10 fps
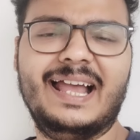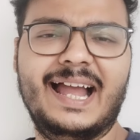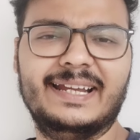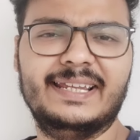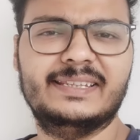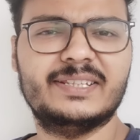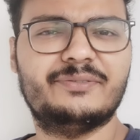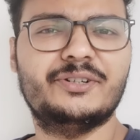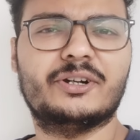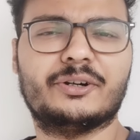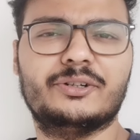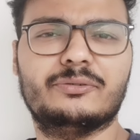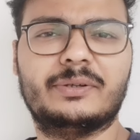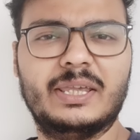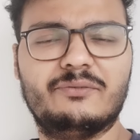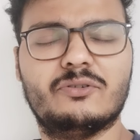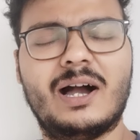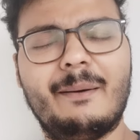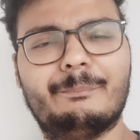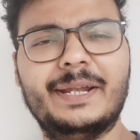And in this video, I'm going to give you
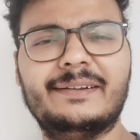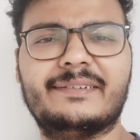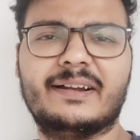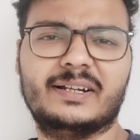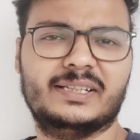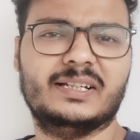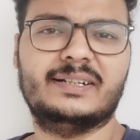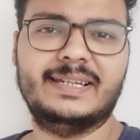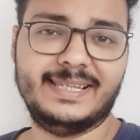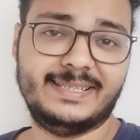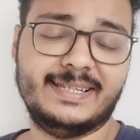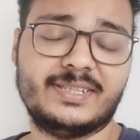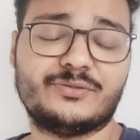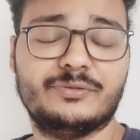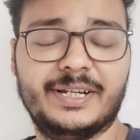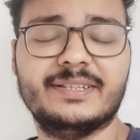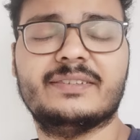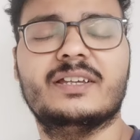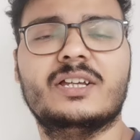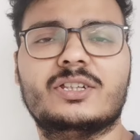update regarding the TCS
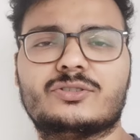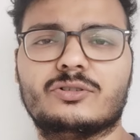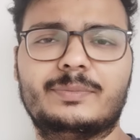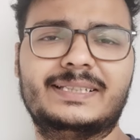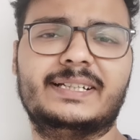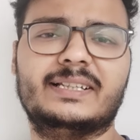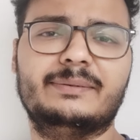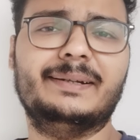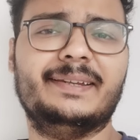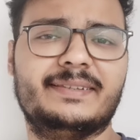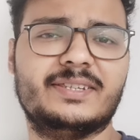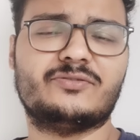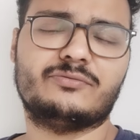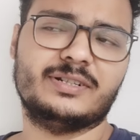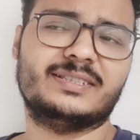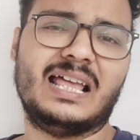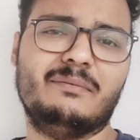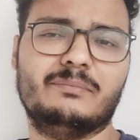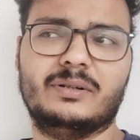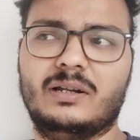students. So basically, by TCS students,
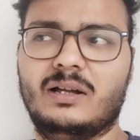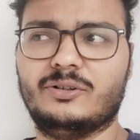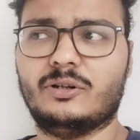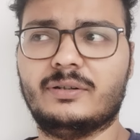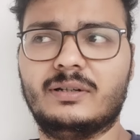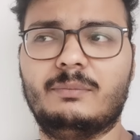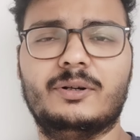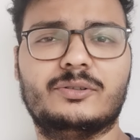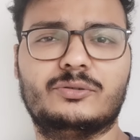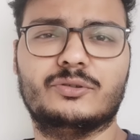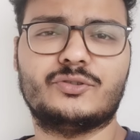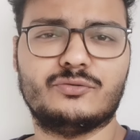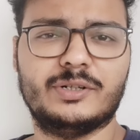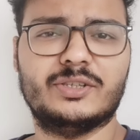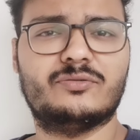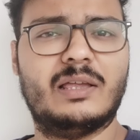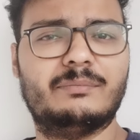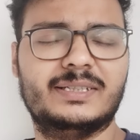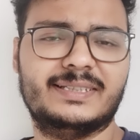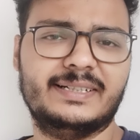I'm talking about those students who
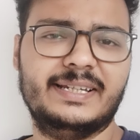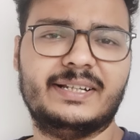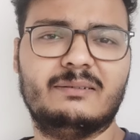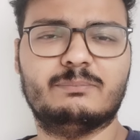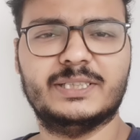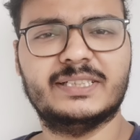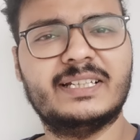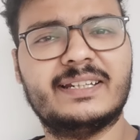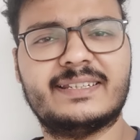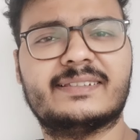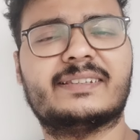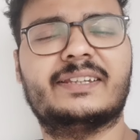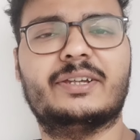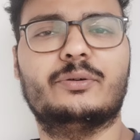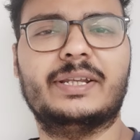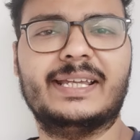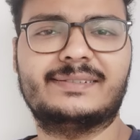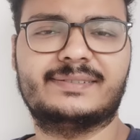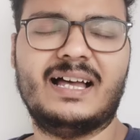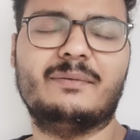have recently completed the TCS NQT
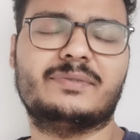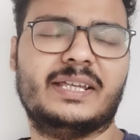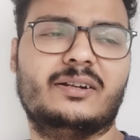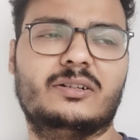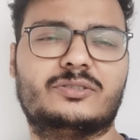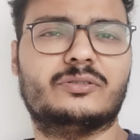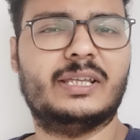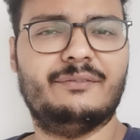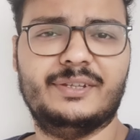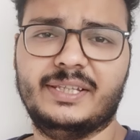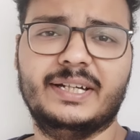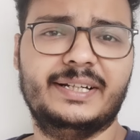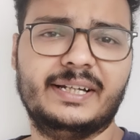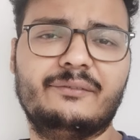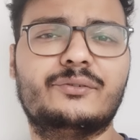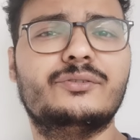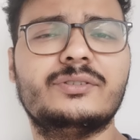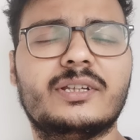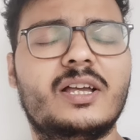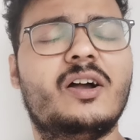exams and also given their
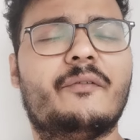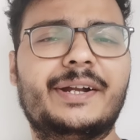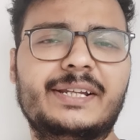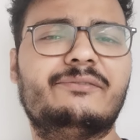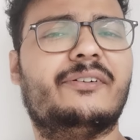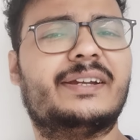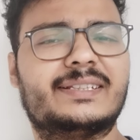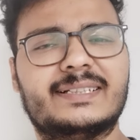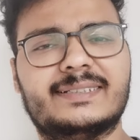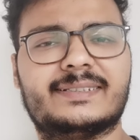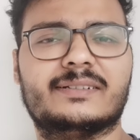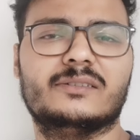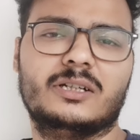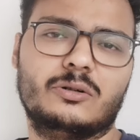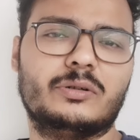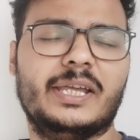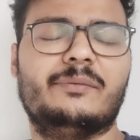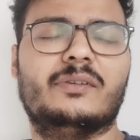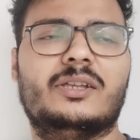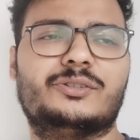interviews, waiting for results.
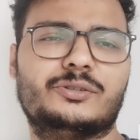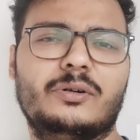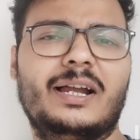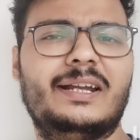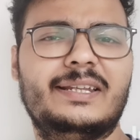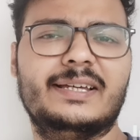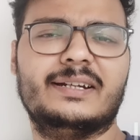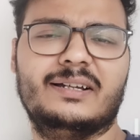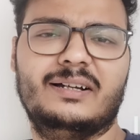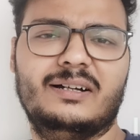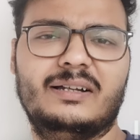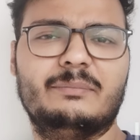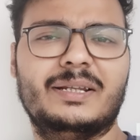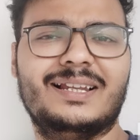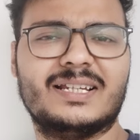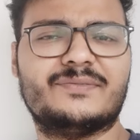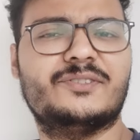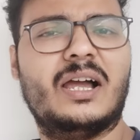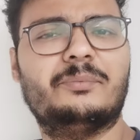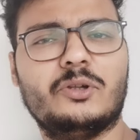Okay, so earlier in my last
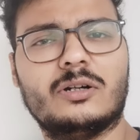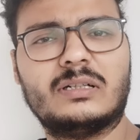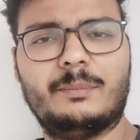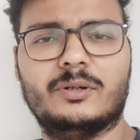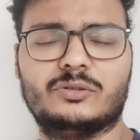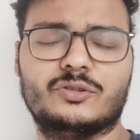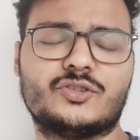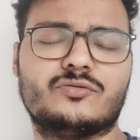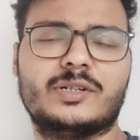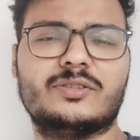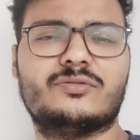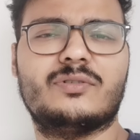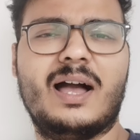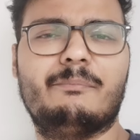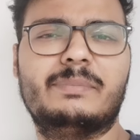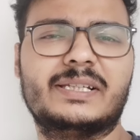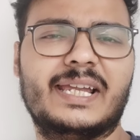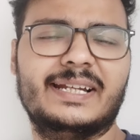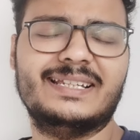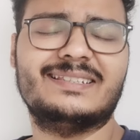video, I've talked about those students who have
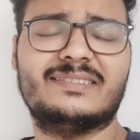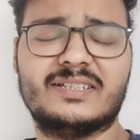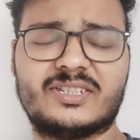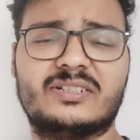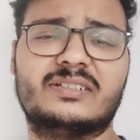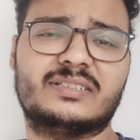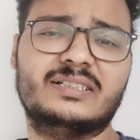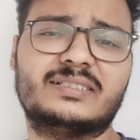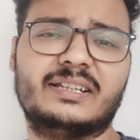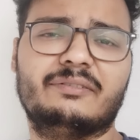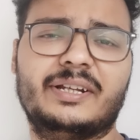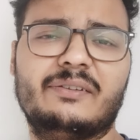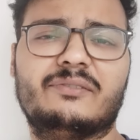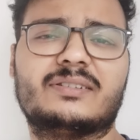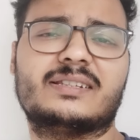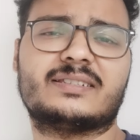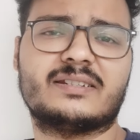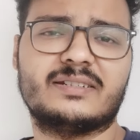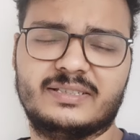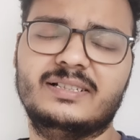been getting selection results and waiting for
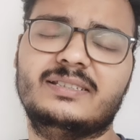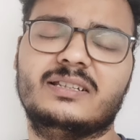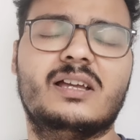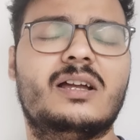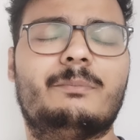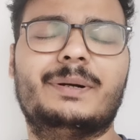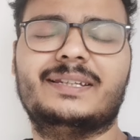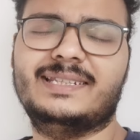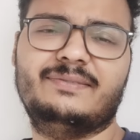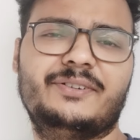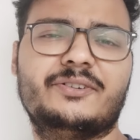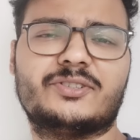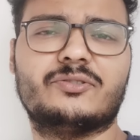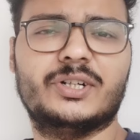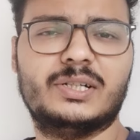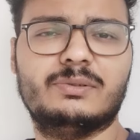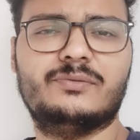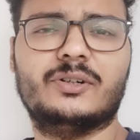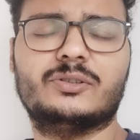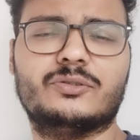selection results. But this video is going to
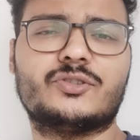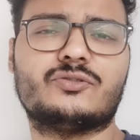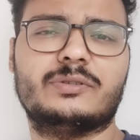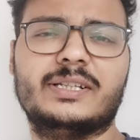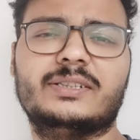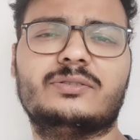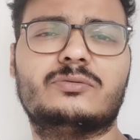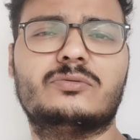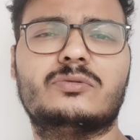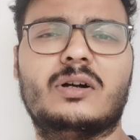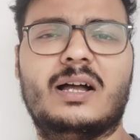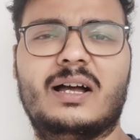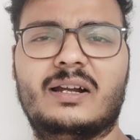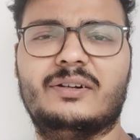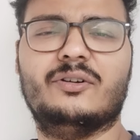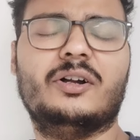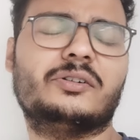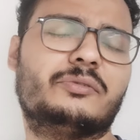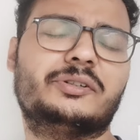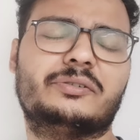be for those students who are
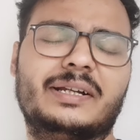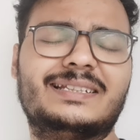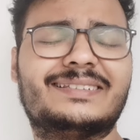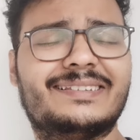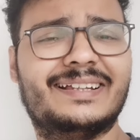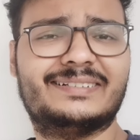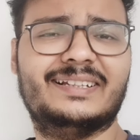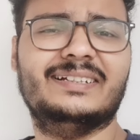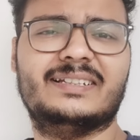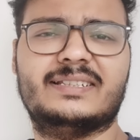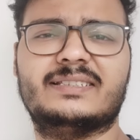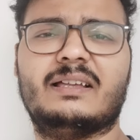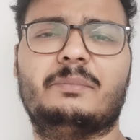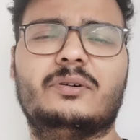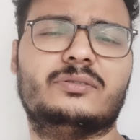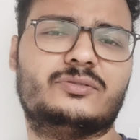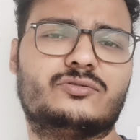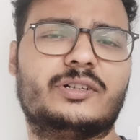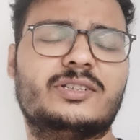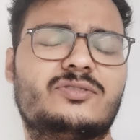not going to get selected. This is about
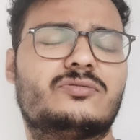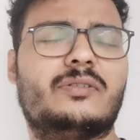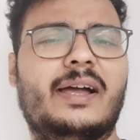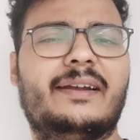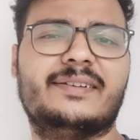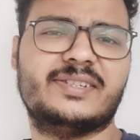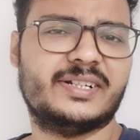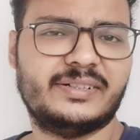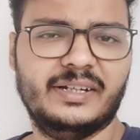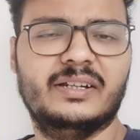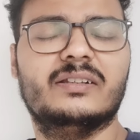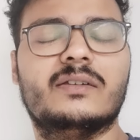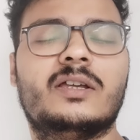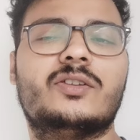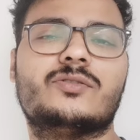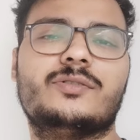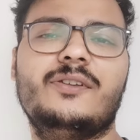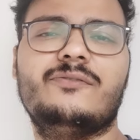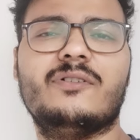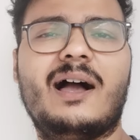students who are rejected. So
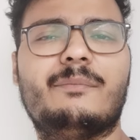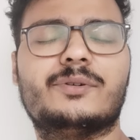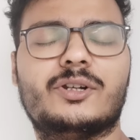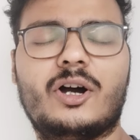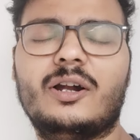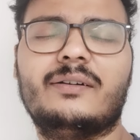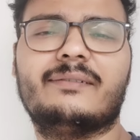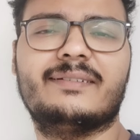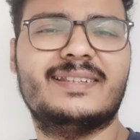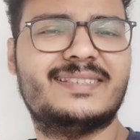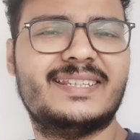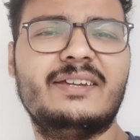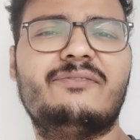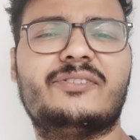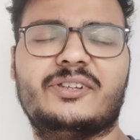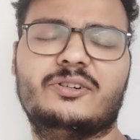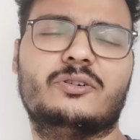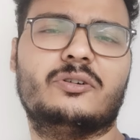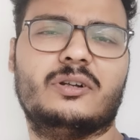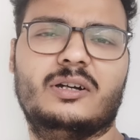if you have not received
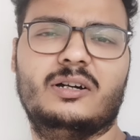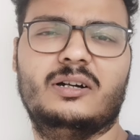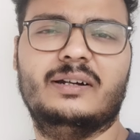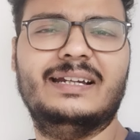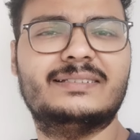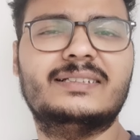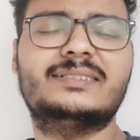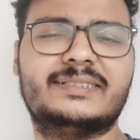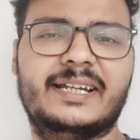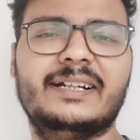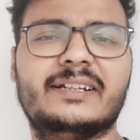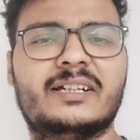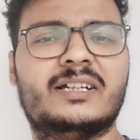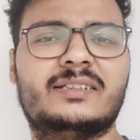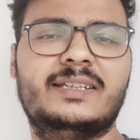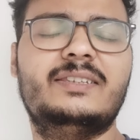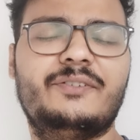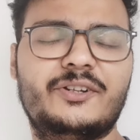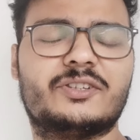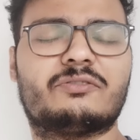your results yet, this
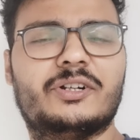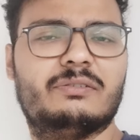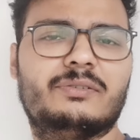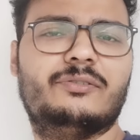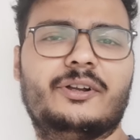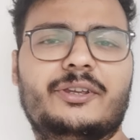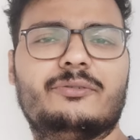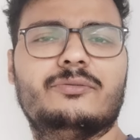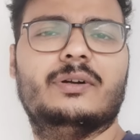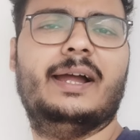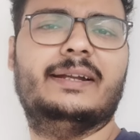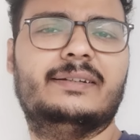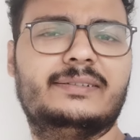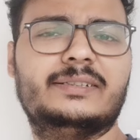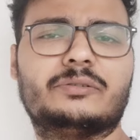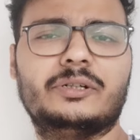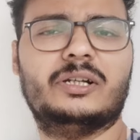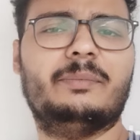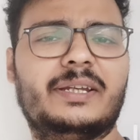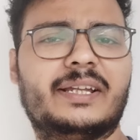video is going to be for you, and this is
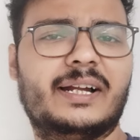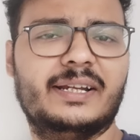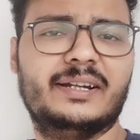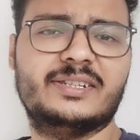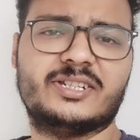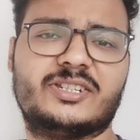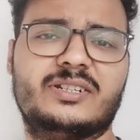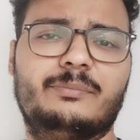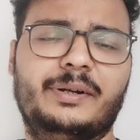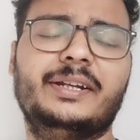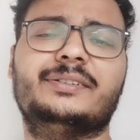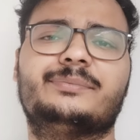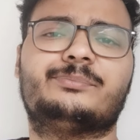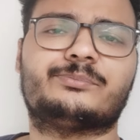going to be regarding rejection updates.